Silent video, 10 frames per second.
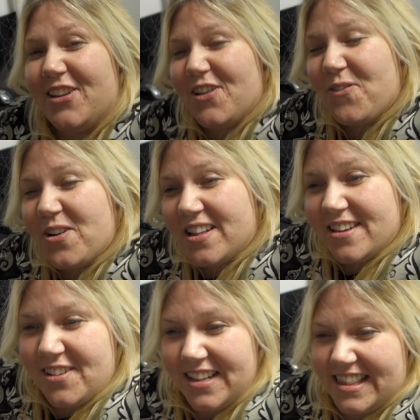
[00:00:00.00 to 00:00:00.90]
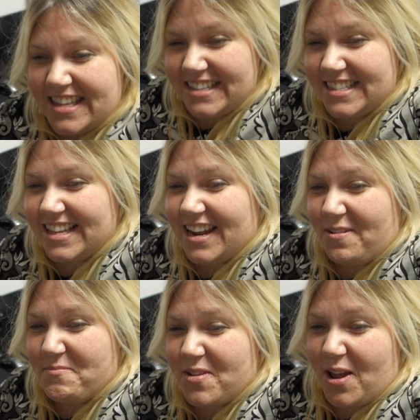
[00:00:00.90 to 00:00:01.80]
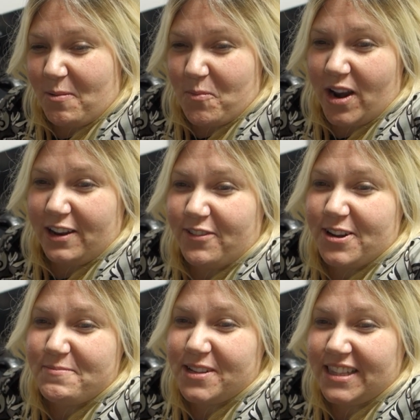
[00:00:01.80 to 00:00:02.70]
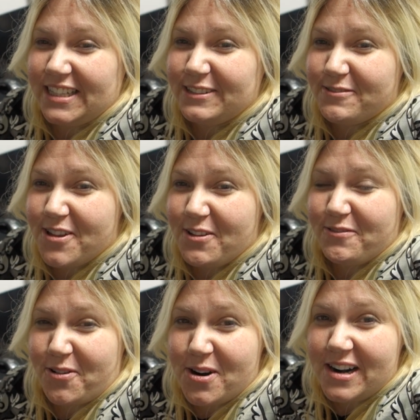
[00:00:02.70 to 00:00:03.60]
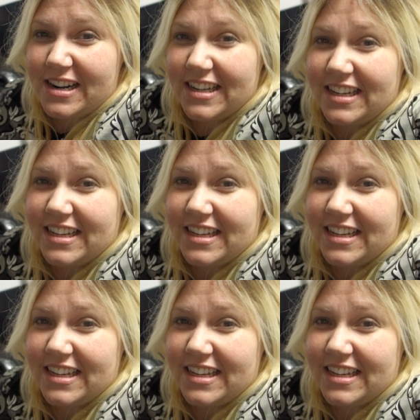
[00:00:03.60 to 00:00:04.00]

You know, one of the only things that I'm I'm ready for him to leave for